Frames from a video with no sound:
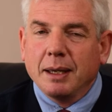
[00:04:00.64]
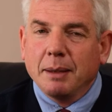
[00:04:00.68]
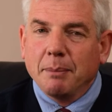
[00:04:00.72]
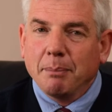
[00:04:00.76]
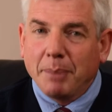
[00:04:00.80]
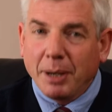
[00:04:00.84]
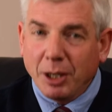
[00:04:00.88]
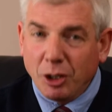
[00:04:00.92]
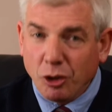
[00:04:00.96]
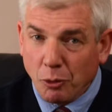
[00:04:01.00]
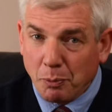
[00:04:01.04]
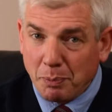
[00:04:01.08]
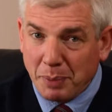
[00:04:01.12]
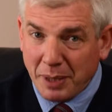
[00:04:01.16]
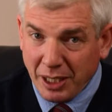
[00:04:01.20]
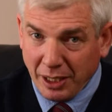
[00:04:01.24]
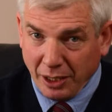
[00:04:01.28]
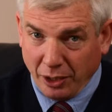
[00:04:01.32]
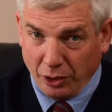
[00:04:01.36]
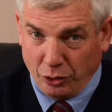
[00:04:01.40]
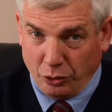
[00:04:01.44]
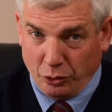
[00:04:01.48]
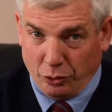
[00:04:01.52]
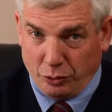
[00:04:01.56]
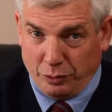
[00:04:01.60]
Padre
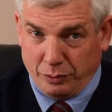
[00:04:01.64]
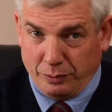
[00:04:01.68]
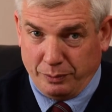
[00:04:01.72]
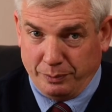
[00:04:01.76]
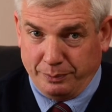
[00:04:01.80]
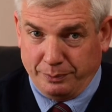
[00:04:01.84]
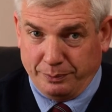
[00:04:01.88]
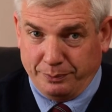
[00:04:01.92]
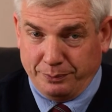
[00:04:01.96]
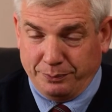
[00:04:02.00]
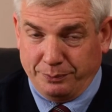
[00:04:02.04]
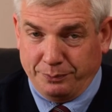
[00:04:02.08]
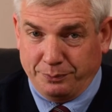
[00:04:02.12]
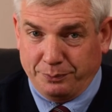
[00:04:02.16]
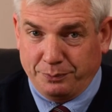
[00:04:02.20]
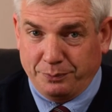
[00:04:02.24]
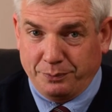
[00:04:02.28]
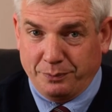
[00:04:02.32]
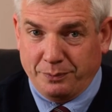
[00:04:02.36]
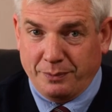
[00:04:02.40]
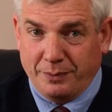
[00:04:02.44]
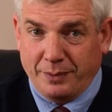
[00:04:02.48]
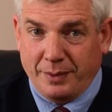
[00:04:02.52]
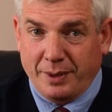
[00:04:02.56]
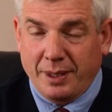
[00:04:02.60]
Pio,
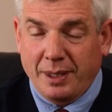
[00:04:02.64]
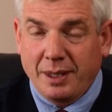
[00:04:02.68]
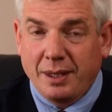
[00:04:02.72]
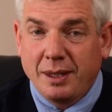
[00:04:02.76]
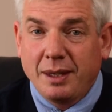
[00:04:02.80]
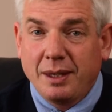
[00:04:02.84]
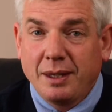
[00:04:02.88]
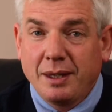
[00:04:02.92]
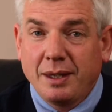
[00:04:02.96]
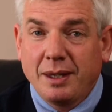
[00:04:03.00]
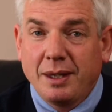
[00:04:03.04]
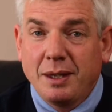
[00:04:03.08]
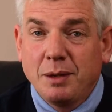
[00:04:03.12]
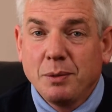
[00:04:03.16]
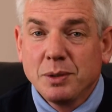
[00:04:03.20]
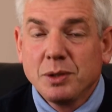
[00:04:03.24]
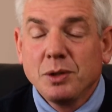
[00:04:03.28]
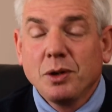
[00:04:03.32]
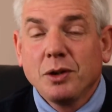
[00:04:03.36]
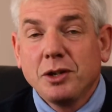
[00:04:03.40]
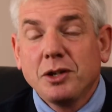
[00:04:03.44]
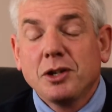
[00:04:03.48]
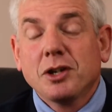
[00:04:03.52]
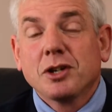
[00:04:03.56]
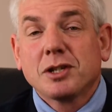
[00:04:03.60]
he was
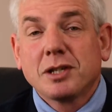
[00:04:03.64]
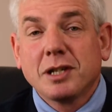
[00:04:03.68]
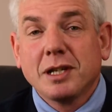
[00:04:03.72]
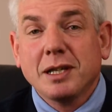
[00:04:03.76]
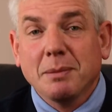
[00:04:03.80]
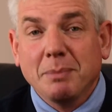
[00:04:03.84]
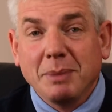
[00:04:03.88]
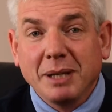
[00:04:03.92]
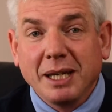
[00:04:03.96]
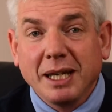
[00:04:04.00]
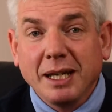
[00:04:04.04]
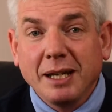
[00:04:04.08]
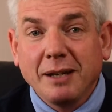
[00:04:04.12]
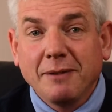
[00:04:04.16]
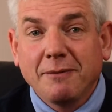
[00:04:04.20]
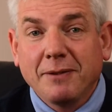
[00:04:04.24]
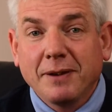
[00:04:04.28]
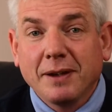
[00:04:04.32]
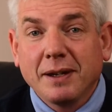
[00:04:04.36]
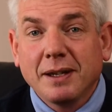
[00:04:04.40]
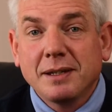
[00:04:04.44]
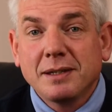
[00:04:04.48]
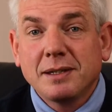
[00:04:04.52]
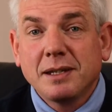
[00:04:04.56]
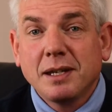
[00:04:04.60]
not just in the beginning
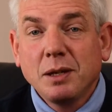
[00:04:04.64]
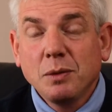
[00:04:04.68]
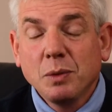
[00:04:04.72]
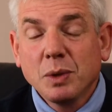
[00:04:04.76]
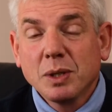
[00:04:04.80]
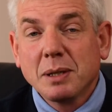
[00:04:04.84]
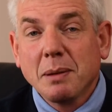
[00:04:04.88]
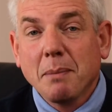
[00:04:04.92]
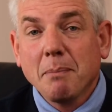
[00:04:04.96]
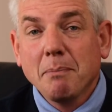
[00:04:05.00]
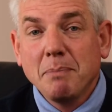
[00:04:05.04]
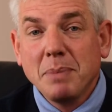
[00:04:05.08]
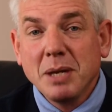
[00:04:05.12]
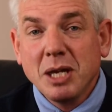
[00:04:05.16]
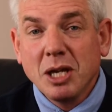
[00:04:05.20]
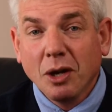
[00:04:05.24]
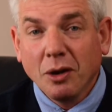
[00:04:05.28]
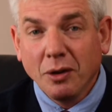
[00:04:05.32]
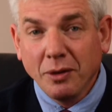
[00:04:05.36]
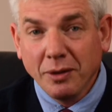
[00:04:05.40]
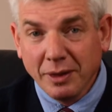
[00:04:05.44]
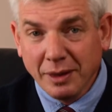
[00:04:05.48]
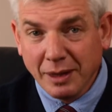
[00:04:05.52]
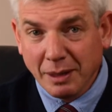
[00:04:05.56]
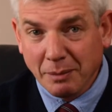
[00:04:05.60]
phase, he was
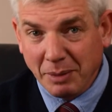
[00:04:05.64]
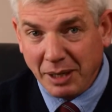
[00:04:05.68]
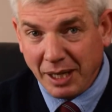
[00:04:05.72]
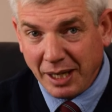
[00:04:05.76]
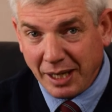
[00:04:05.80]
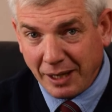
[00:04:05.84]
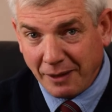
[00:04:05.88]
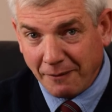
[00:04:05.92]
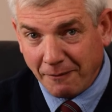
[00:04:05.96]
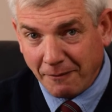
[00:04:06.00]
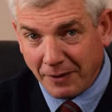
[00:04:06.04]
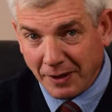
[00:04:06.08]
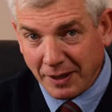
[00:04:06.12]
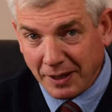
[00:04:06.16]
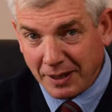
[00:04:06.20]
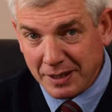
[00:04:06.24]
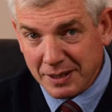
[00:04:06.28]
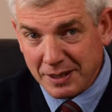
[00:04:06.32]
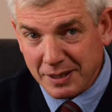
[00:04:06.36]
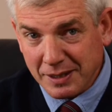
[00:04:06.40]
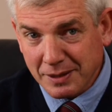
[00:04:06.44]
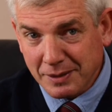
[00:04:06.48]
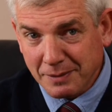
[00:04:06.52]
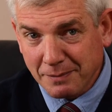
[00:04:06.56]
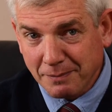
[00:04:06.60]
beyond the beginning
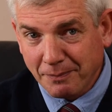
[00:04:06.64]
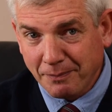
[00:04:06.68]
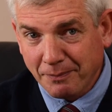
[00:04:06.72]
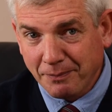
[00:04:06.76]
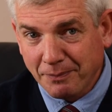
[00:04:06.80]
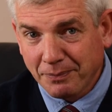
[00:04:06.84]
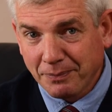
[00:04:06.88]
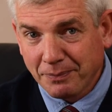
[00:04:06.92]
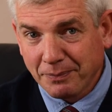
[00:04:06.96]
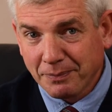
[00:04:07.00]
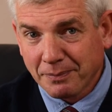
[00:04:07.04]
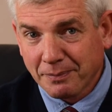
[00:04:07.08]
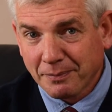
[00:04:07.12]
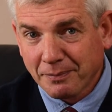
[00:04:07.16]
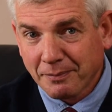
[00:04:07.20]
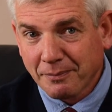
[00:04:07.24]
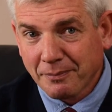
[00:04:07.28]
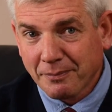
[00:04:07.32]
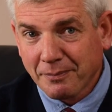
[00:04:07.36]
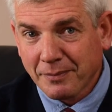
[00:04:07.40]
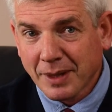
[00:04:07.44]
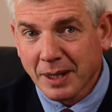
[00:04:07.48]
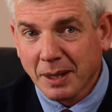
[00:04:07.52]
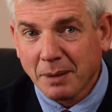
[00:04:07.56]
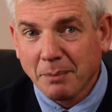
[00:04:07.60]
phase
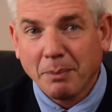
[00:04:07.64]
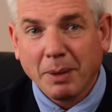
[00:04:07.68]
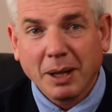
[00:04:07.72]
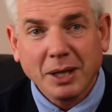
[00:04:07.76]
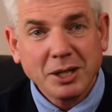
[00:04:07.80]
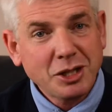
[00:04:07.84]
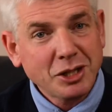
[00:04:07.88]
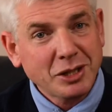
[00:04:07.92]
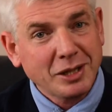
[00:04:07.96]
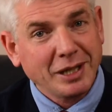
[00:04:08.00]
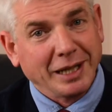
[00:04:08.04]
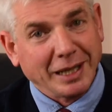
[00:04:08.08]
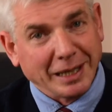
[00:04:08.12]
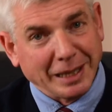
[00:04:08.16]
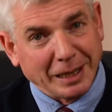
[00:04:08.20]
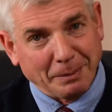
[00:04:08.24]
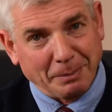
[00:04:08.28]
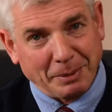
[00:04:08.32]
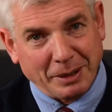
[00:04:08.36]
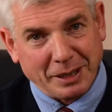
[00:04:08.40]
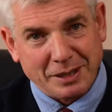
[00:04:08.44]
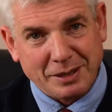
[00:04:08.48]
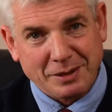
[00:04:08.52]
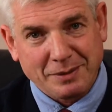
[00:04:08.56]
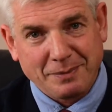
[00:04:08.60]
by just a little
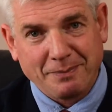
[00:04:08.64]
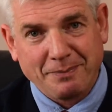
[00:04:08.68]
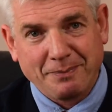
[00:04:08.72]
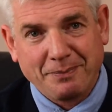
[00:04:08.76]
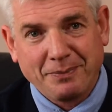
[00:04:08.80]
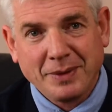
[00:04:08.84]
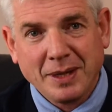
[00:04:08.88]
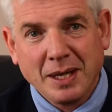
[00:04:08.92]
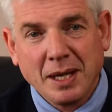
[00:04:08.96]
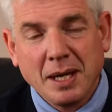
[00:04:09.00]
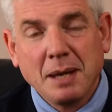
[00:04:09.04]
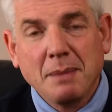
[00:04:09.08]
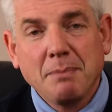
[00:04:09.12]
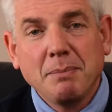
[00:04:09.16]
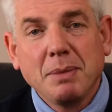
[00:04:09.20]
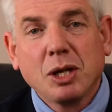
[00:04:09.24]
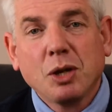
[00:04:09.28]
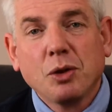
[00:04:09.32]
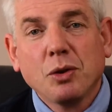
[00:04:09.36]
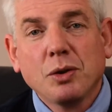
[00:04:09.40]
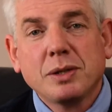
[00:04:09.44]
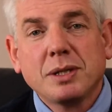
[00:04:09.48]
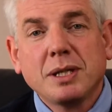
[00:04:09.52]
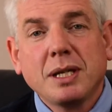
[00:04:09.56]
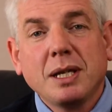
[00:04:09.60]
bit,
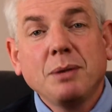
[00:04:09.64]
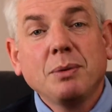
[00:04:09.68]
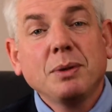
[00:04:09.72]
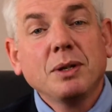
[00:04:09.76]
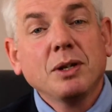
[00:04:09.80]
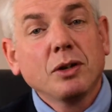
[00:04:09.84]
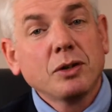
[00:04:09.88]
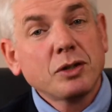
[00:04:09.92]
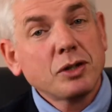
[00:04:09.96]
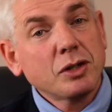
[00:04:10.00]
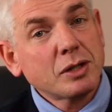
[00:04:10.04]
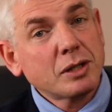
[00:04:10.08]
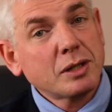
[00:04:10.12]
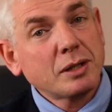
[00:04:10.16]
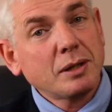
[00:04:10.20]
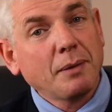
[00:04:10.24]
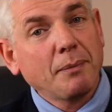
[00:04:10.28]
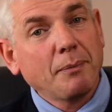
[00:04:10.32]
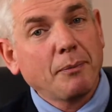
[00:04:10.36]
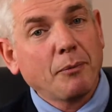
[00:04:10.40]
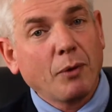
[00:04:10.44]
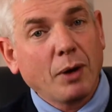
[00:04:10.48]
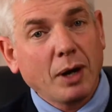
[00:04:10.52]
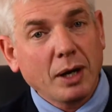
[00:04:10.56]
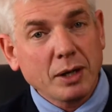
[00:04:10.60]
because he would not just
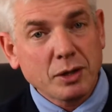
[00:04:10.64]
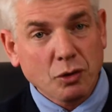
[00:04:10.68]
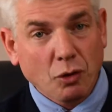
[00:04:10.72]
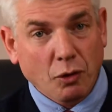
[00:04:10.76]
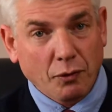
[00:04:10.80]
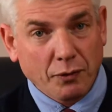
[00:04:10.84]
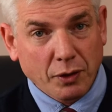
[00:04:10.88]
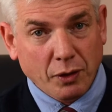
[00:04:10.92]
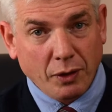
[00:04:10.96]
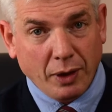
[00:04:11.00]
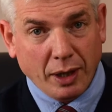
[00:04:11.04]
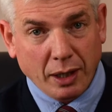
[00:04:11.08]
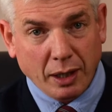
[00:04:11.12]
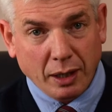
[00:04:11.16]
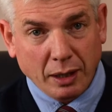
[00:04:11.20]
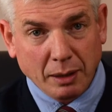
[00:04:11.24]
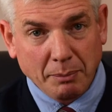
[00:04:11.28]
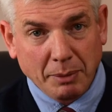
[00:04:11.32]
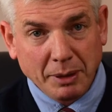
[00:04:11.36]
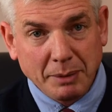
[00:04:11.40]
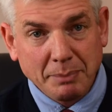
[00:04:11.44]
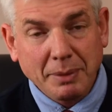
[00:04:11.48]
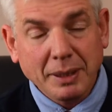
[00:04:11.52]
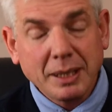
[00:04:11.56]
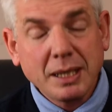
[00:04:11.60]
rise off the ground a little
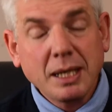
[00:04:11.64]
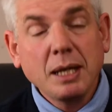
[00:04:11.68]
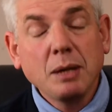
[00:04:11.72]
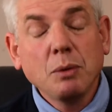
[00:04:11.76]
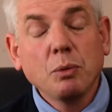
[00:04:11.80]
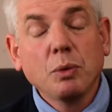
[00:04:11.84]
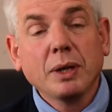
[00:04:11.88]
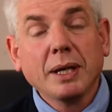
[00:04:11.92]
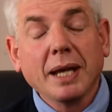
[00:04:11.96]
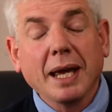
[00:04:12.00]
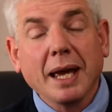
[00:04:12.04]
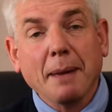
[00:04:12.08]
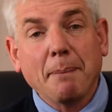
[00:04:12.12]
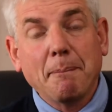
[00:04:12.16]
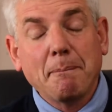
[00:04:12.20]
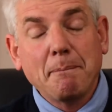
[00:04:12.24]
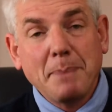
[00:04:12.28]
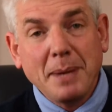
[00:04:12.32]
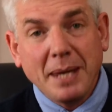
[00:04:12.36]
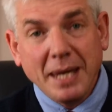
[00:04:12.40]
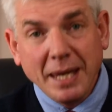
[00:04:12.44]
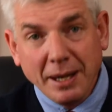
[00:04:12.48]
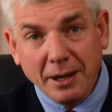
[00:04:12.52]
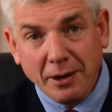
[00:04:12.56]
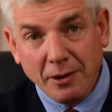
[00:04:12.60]
bit, but he would
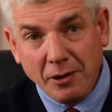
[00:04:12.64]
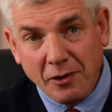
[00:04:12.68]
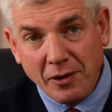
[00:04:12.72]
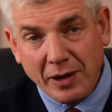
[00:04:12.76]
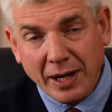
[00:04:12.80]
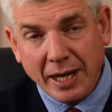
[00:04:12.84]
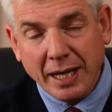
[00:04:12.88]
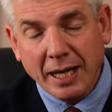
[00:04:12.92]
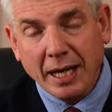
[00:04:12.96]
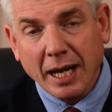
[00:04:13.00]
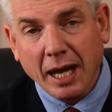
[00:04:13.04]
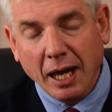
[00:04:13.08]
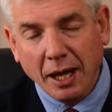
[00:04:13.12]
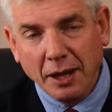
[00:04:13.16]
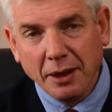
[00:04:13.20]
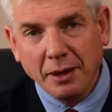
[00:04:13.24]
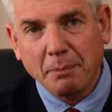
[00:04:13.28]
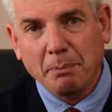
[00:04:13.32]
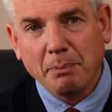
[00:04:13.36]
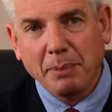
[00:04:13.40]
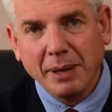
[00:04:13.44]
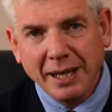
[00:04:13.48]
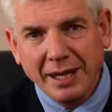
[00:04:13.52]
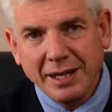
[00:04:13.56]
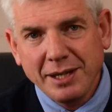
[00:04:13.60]
appear in other
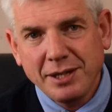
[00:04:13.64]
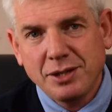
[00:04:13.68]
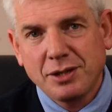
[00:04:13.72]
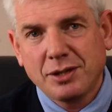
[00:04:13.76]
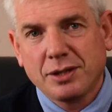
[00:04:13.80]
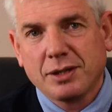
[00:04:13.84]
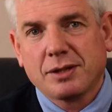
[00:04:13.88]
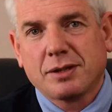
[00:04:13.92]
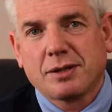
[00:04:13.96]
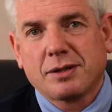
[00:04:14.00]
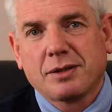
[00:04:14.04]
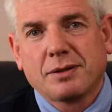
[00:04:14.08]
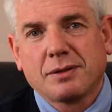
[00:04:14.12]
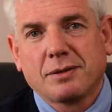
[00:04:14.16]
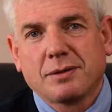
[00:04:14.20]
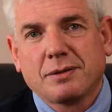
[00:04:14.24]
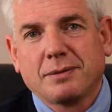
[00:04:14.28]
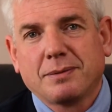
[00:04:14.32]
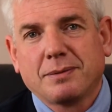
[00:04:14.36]
places,